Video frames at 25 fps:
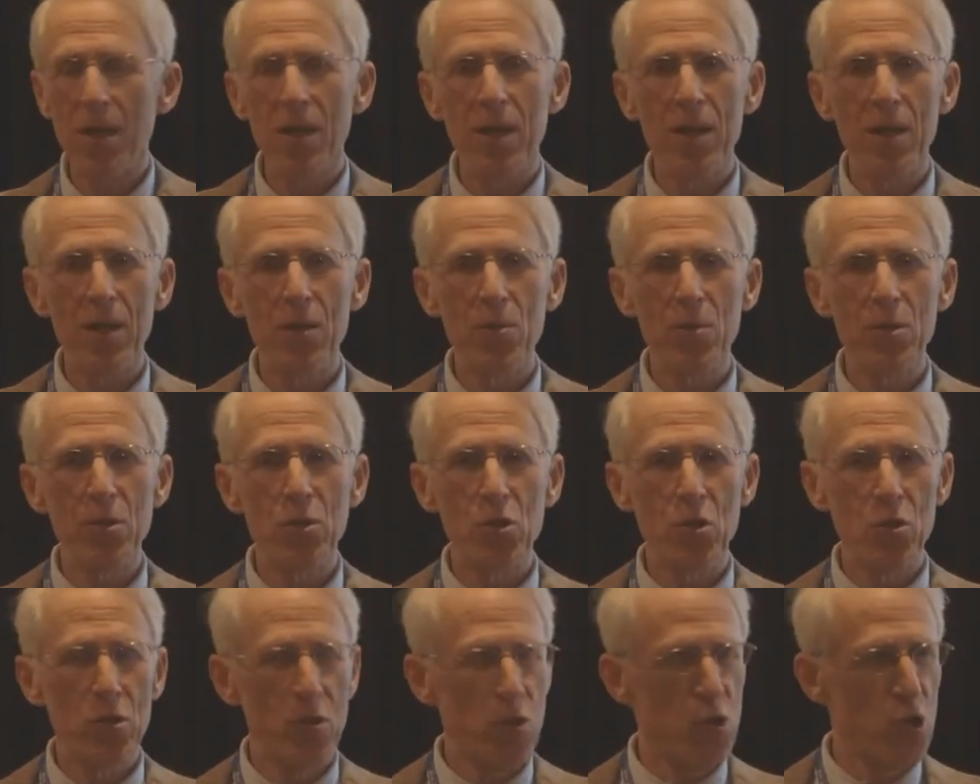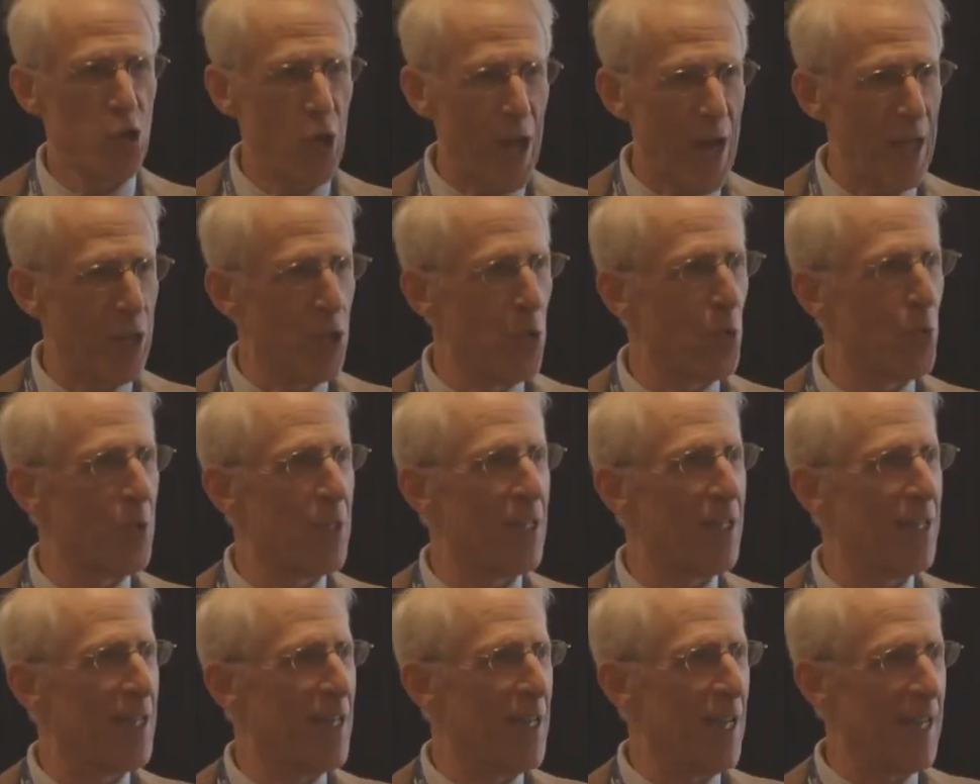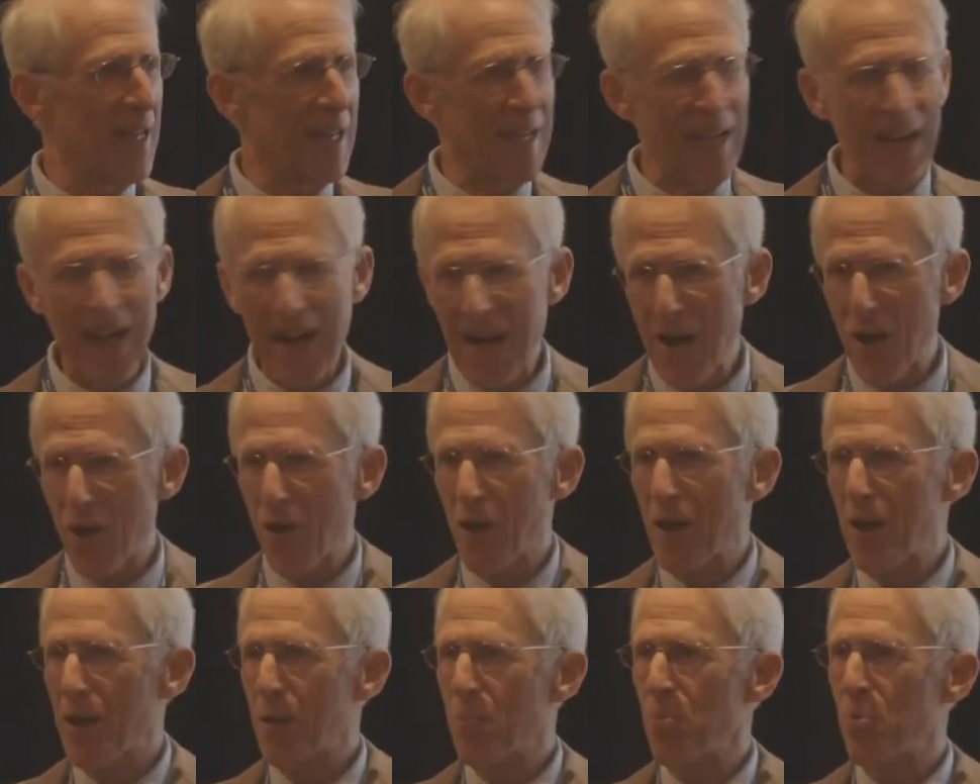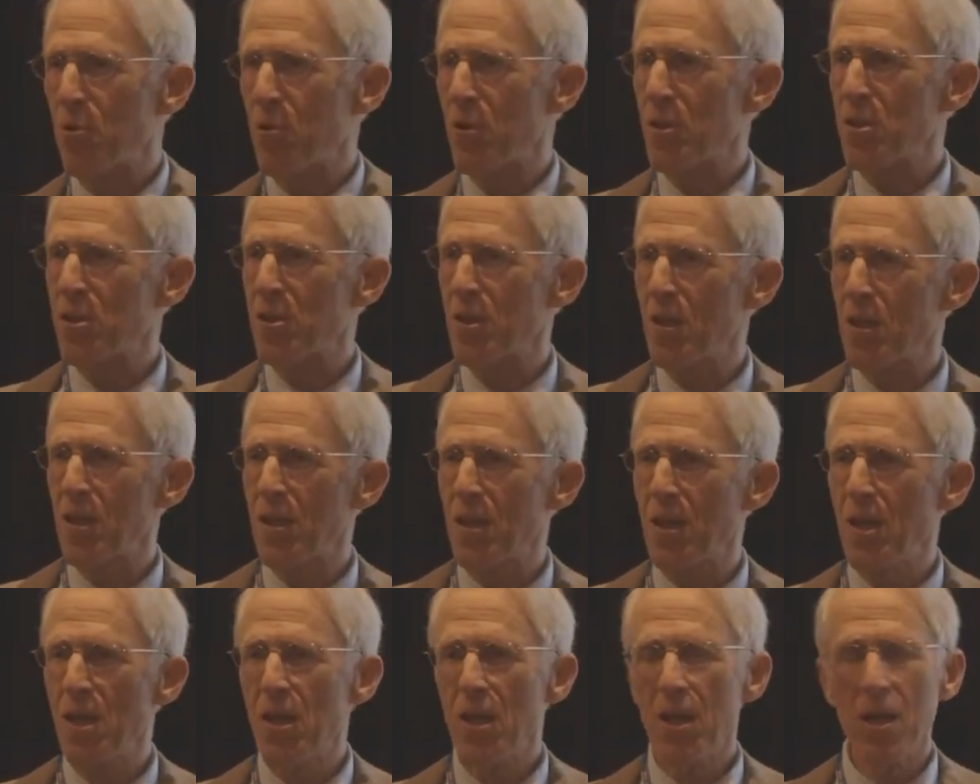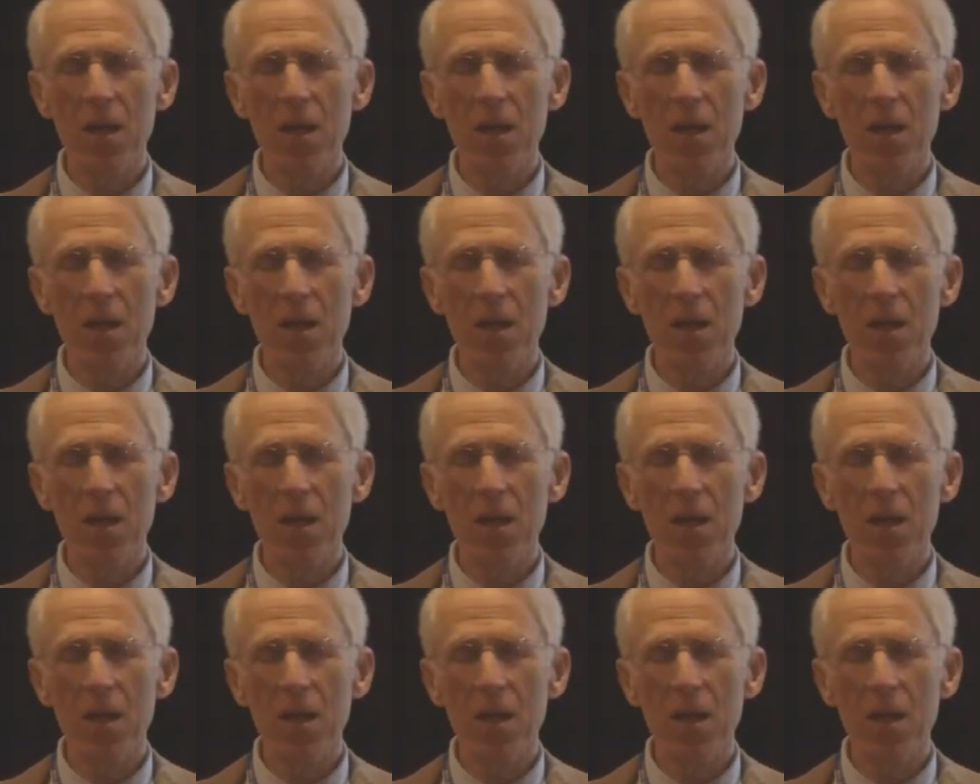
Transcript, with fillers: He was genuinely a caring person,